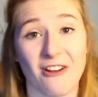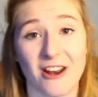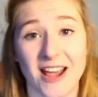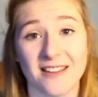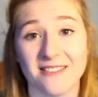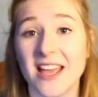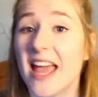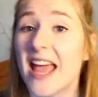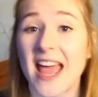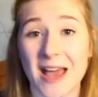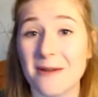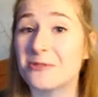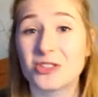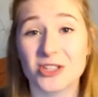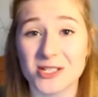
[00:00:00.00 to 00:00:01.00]
on it.
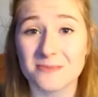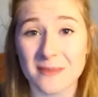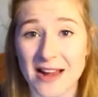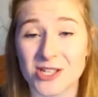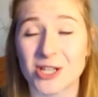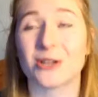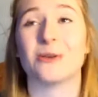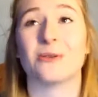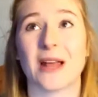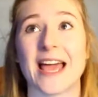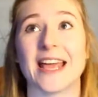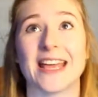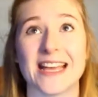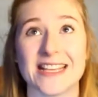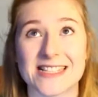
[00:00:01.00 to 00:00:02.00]
It was just magical.
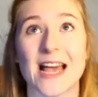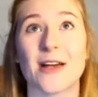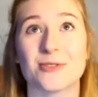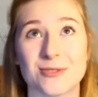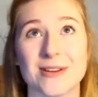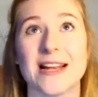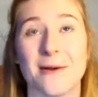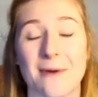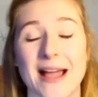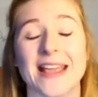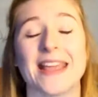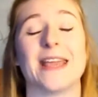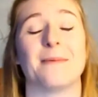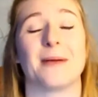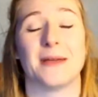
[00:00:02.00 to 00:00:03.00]
Like, it sounds really
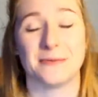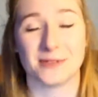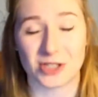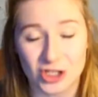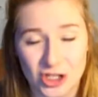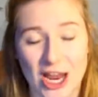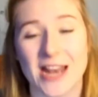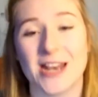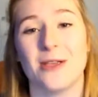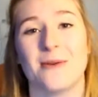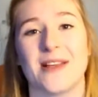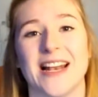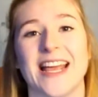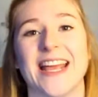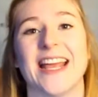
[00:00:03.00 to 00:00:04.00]
wanky, but it was
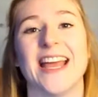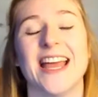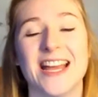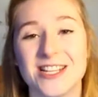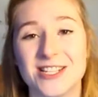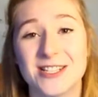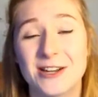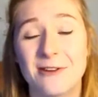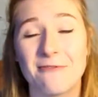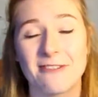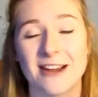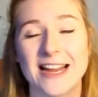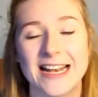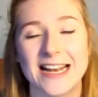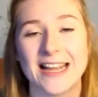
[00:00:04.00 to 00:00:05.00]
genuinely just a
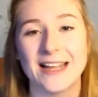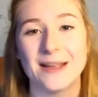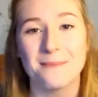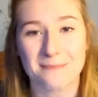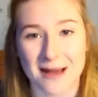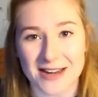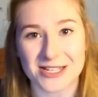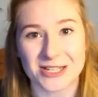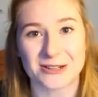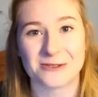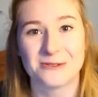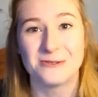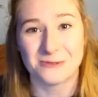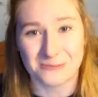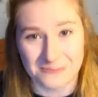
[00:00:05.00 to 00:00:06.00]
really magical